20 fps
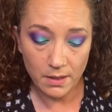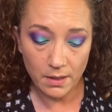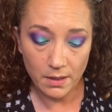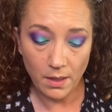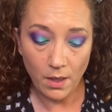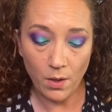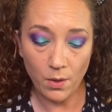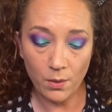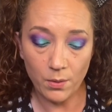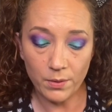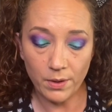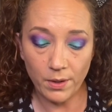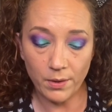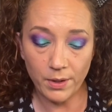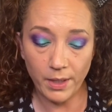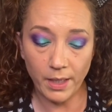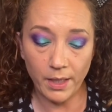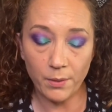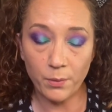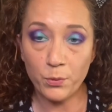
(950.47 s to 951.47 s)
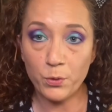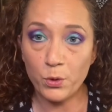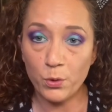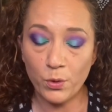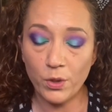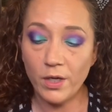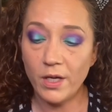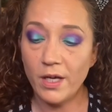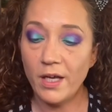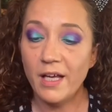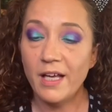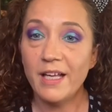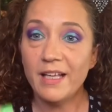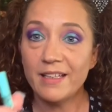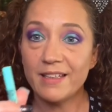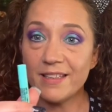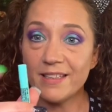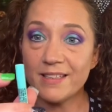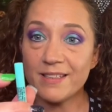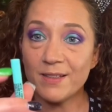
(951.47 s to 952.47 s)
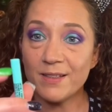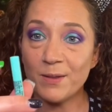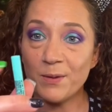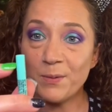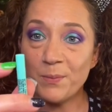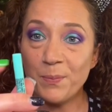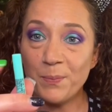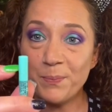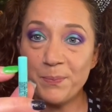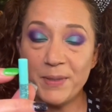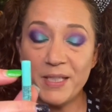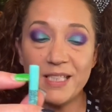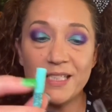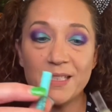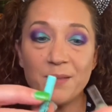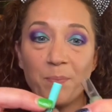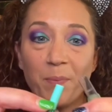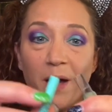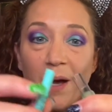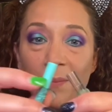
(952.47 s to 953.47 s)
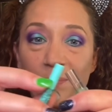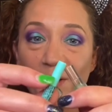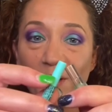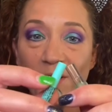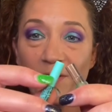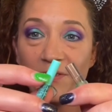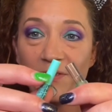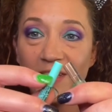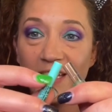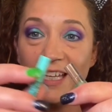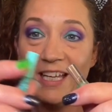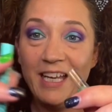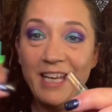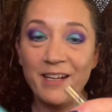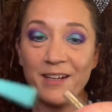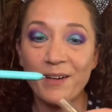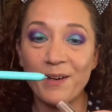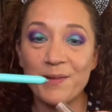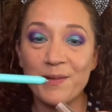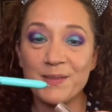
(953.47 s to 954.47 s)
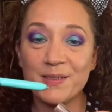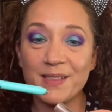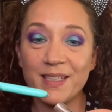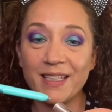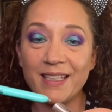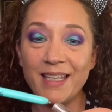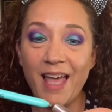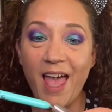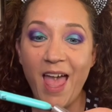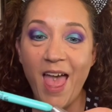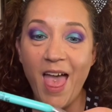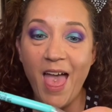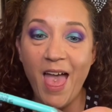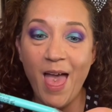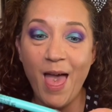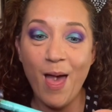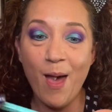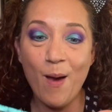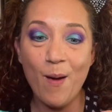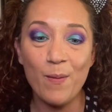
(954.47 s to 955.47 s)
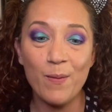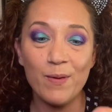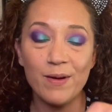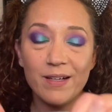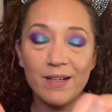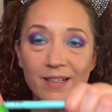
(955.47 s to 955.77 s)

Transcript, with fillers: Oh, okay. Whew. This little piece popped off in here. I was like, no.